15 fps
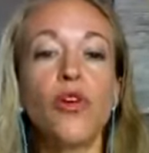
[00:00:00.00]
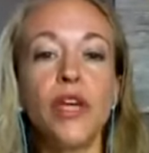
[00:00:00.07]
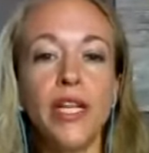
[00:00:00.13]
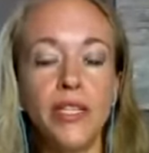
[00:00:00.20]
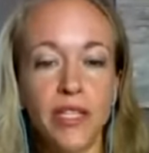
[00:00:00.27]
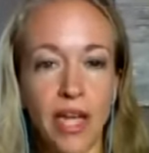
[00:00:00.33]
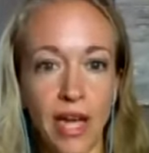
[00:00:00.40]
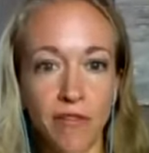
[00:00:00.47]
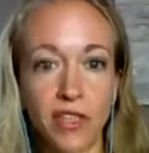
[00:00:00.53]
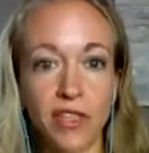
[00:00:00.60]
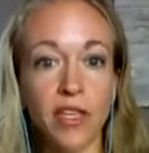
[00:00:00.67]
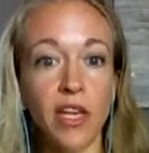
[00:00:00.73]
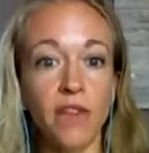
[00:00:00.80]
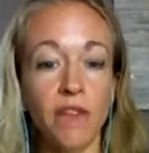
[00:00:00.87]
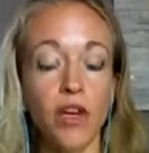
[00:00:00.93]
into have this
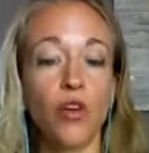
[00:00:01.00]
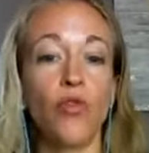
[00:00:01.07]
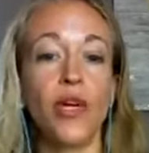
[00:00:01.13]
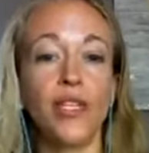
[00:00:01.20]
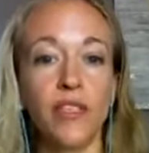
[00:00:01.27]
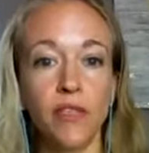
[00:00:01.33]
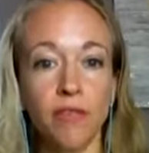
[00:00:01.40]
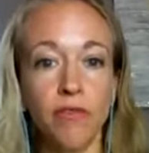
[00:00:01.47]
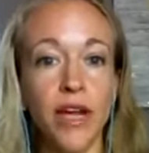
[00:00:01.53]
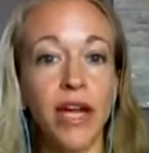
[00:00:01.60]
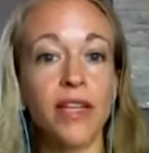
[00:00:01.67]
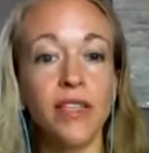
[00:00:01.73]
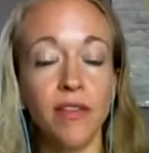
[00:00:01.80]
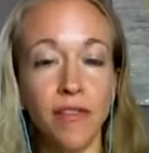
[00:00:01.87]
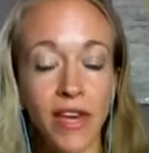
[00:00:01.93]
kind of aggressive
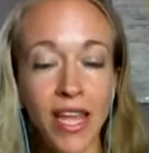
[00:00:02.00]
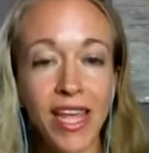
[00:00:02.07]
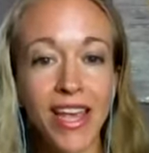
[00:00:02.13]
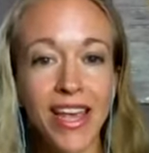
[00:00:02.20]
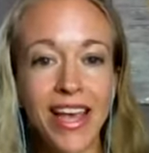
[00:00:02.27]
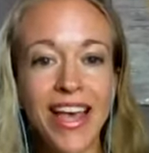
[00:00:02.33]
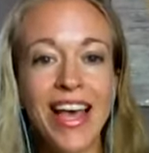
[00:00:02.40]
reactivity,